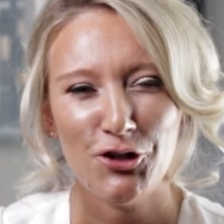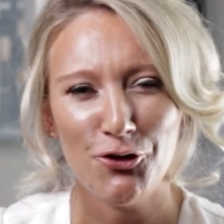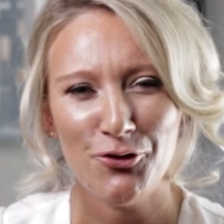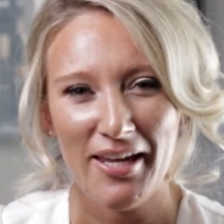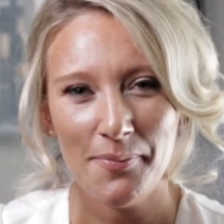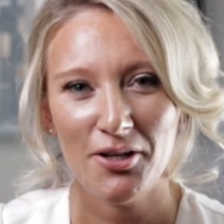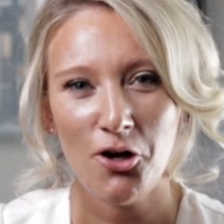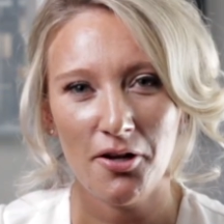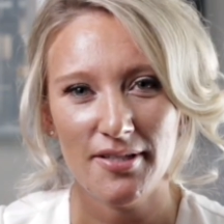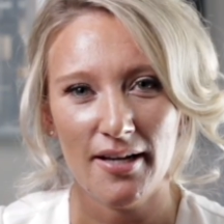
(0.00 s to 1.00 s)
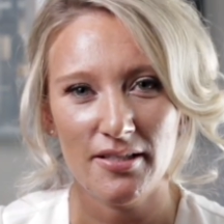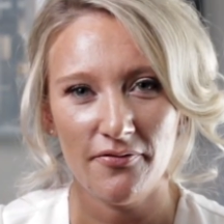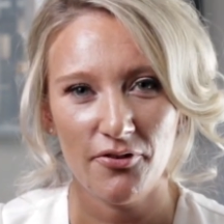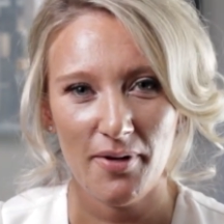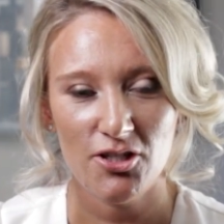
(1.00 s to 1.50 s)
your name and contact
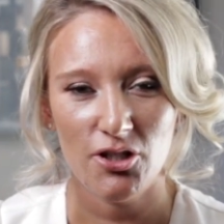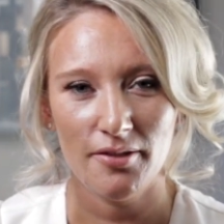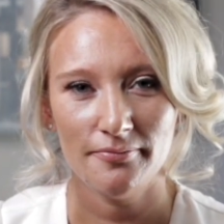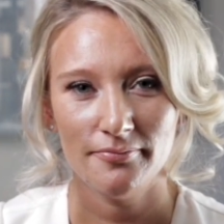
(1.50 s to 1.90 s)
information.